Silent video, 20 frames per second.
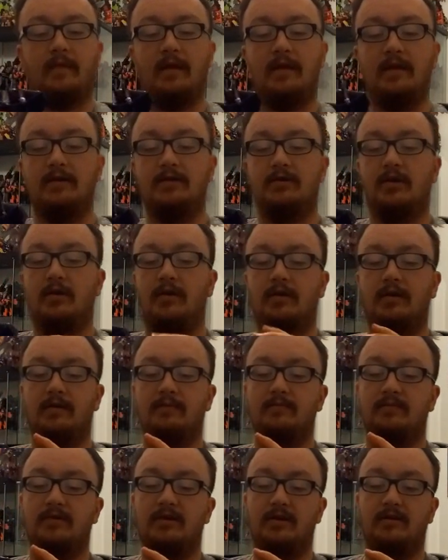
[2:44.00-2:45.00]
He's got
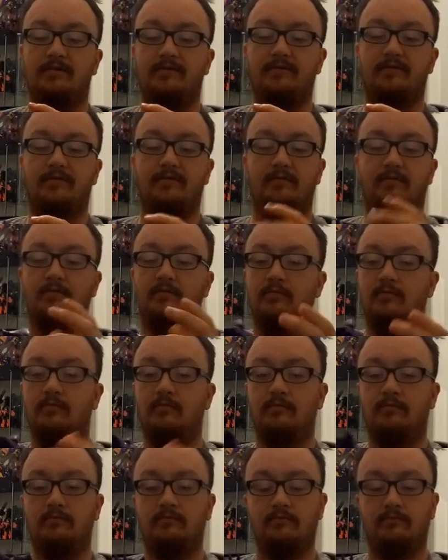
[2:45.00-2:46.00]
himself
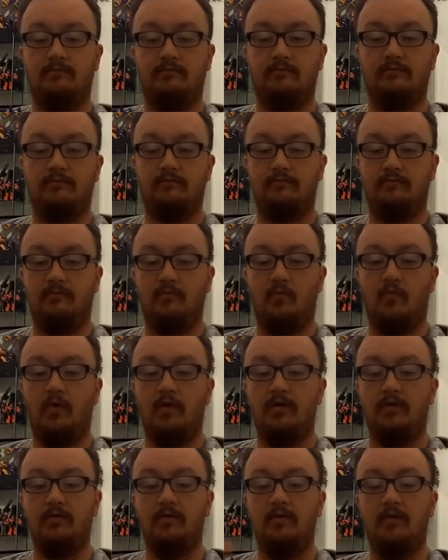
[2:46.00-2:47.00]

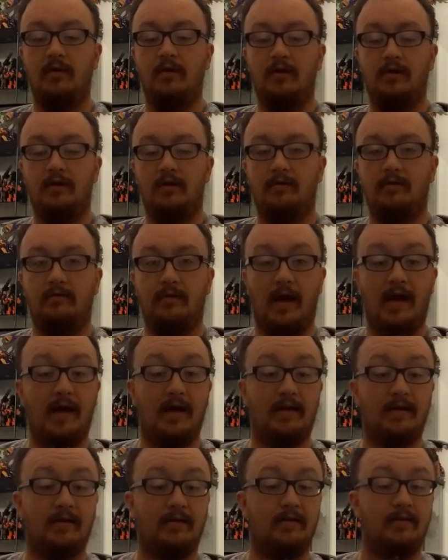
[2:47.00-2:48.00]
one
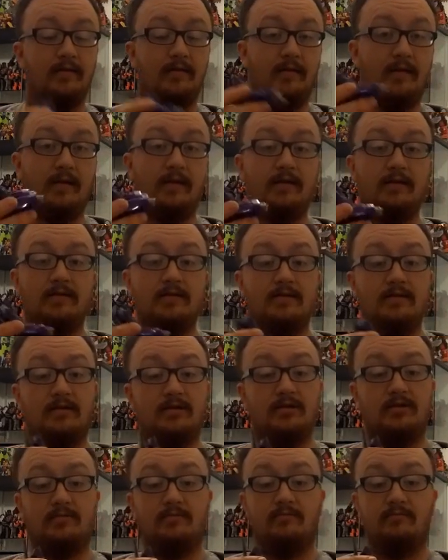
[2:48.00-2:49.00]
hand that
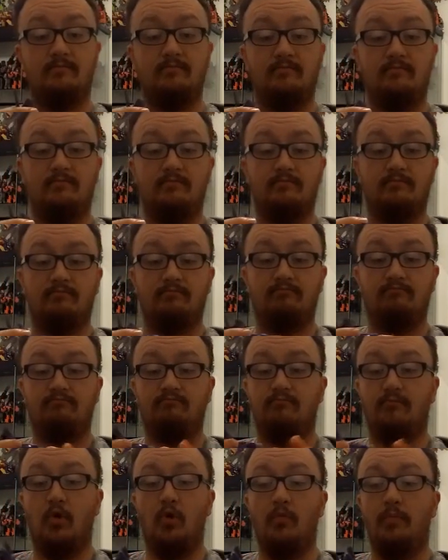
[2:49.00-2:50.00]
is
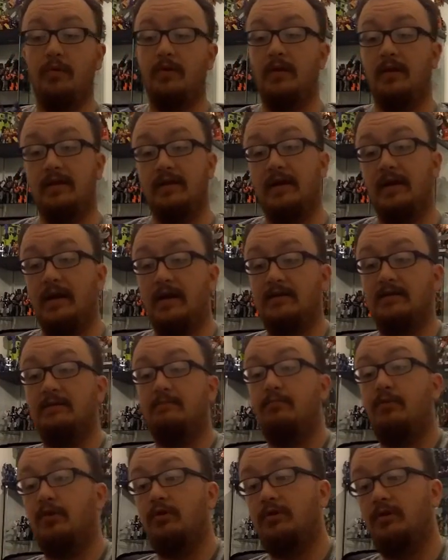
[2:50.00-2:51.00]
open that you can
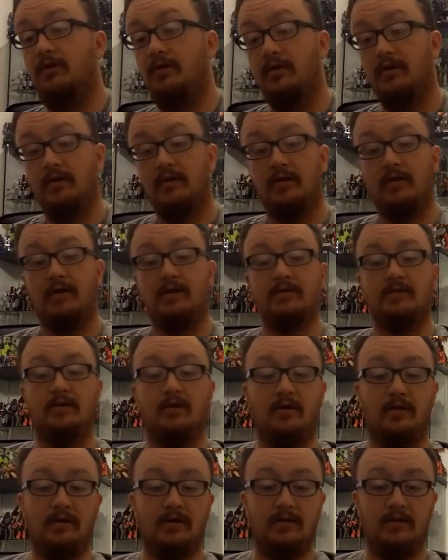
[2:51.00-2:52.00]
actually put his
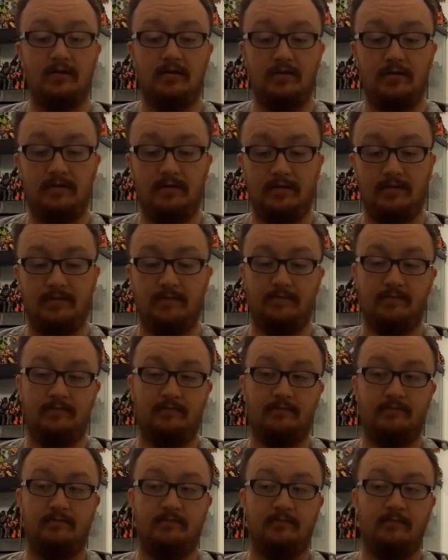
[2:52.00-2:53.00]
gun into.
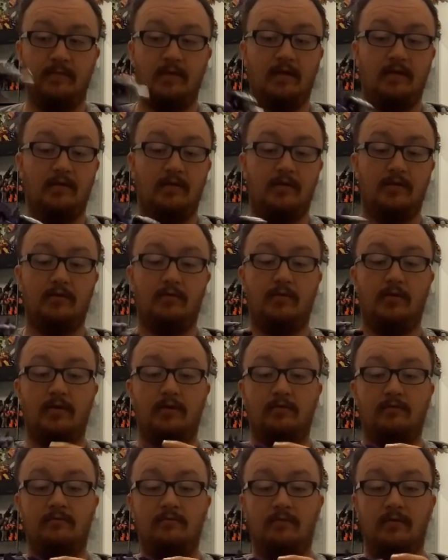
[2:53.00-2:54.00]
The other
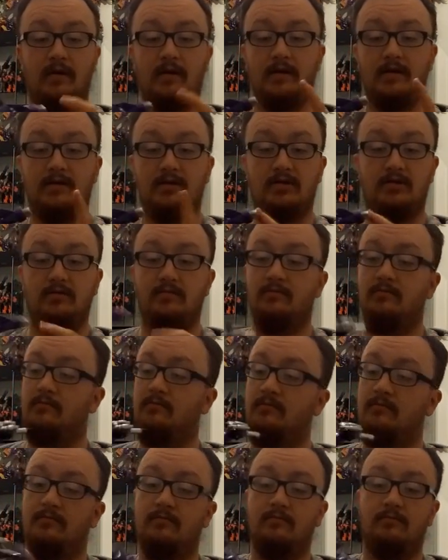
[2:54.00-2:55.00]
one is
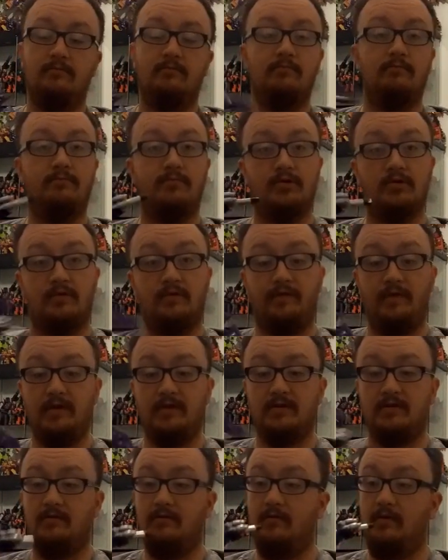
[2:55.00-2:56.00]
just a
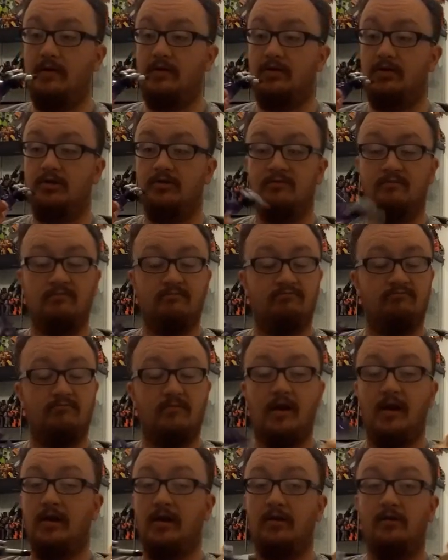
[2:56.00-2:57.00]
fist, which
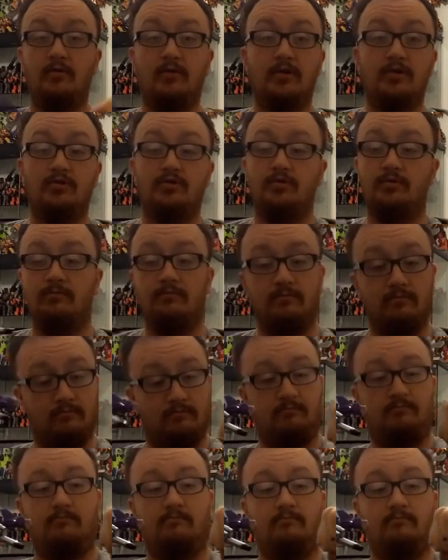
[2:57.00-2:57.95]
I can only assume